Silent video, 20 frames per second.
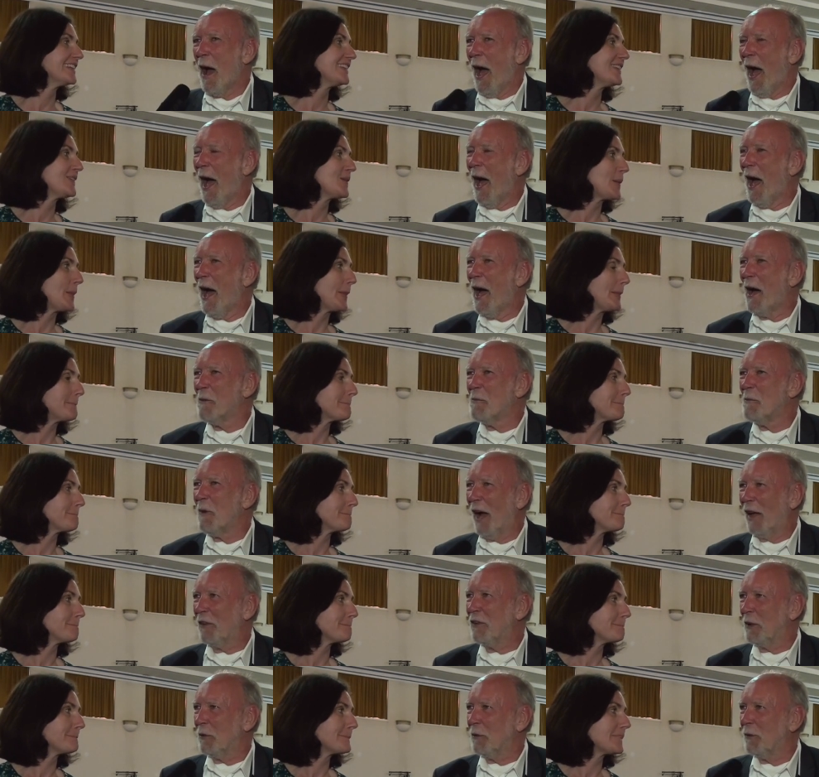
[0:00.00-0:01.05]
Speaker 1: Um,
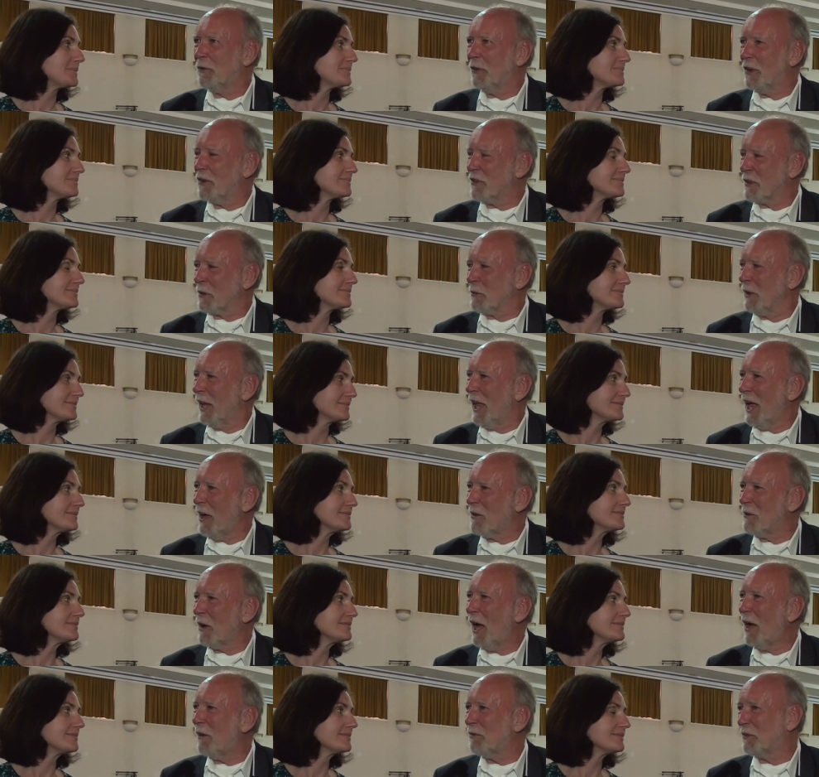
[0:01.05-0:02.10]
I think the first thing we'll ha
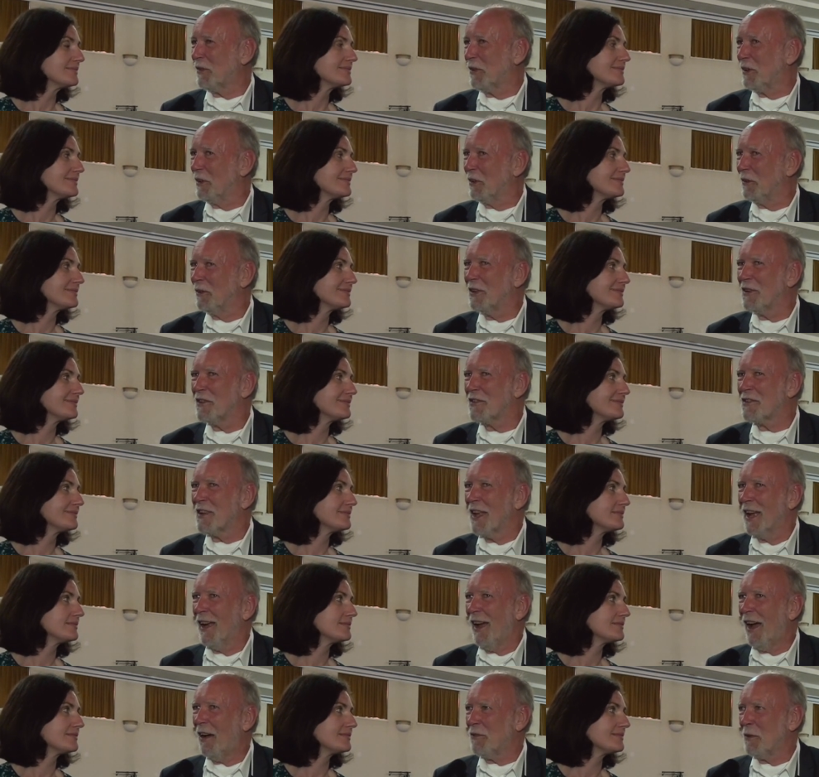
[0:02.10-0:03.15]
have to do is
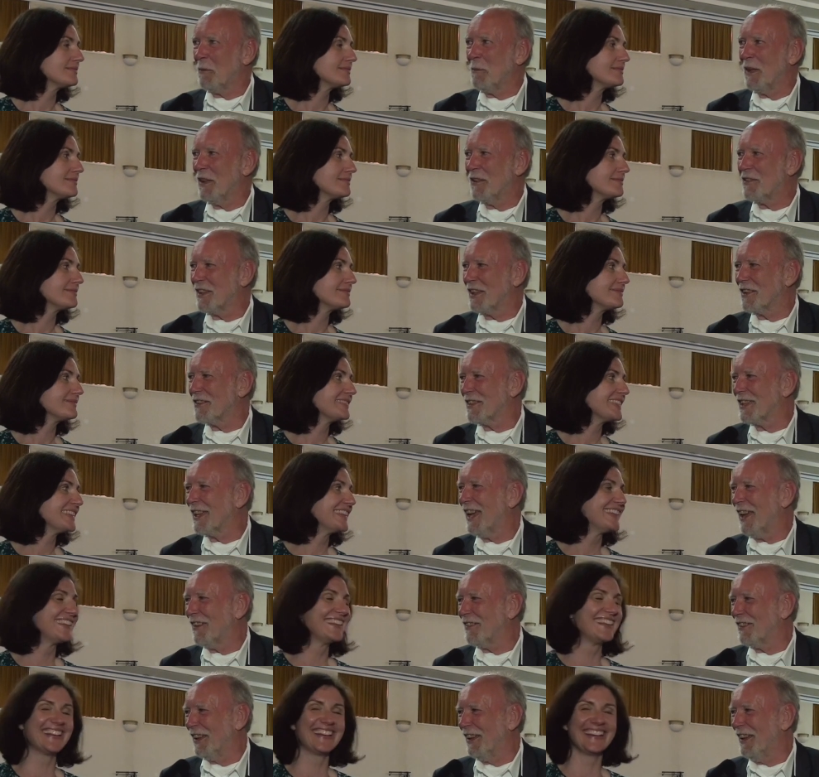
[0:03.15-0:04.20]
have a meeting
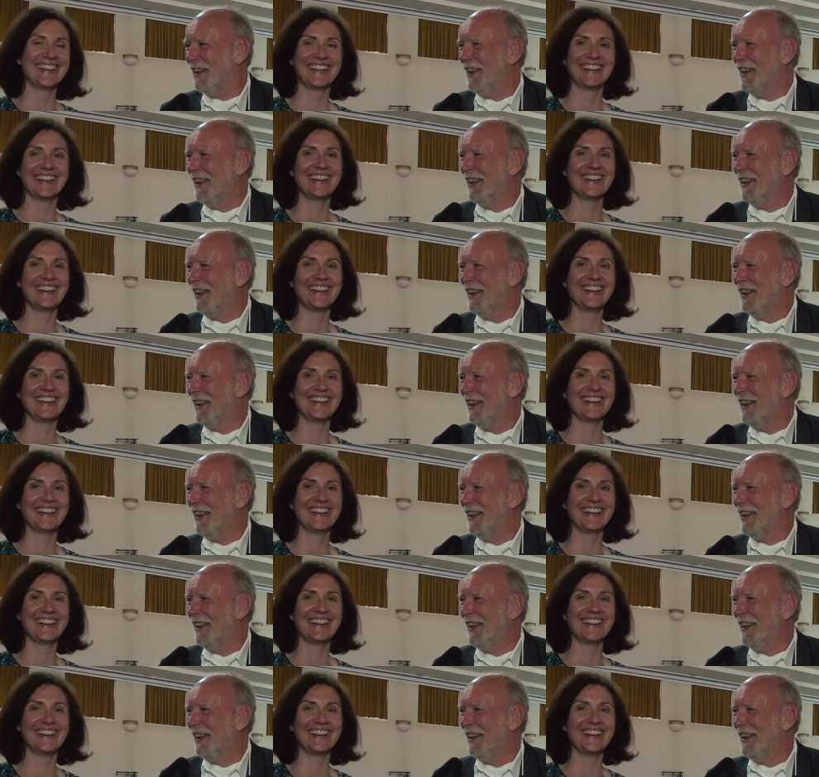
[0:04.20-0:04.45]
together.